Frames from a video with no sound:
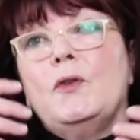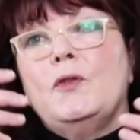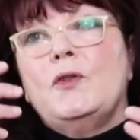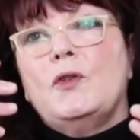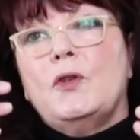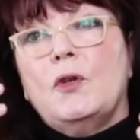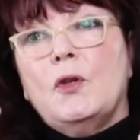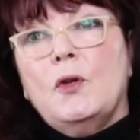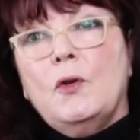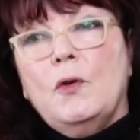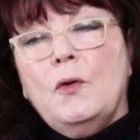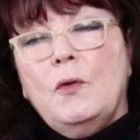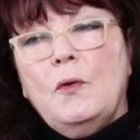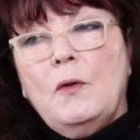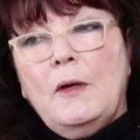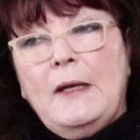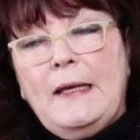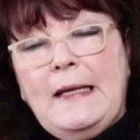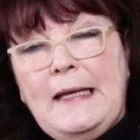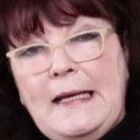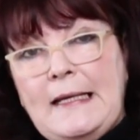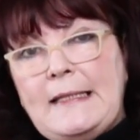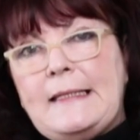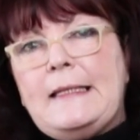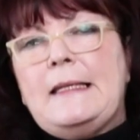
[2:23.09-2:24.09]
to
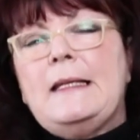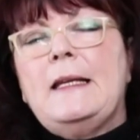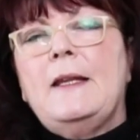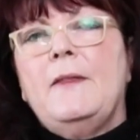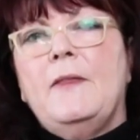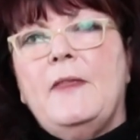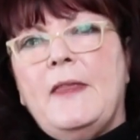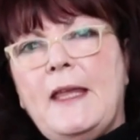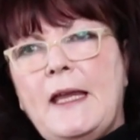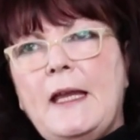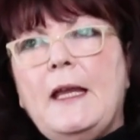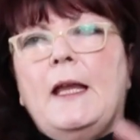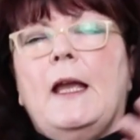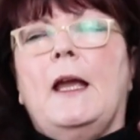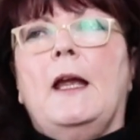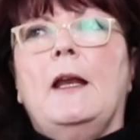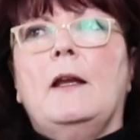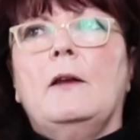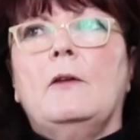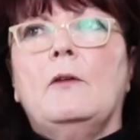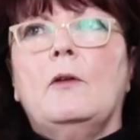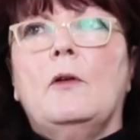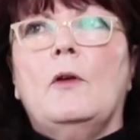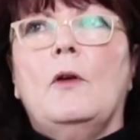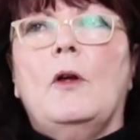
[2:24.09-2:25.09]
listen and think
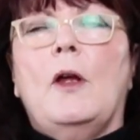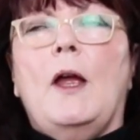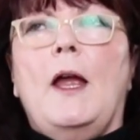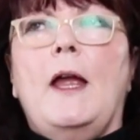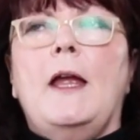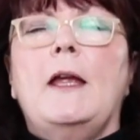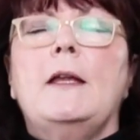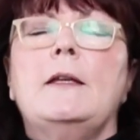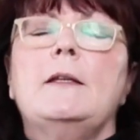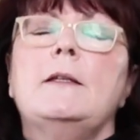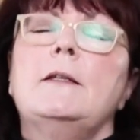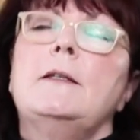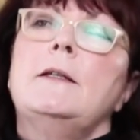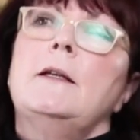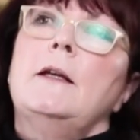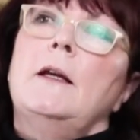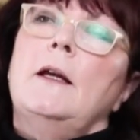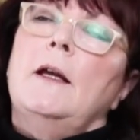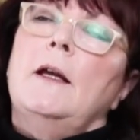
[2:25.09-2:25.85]
and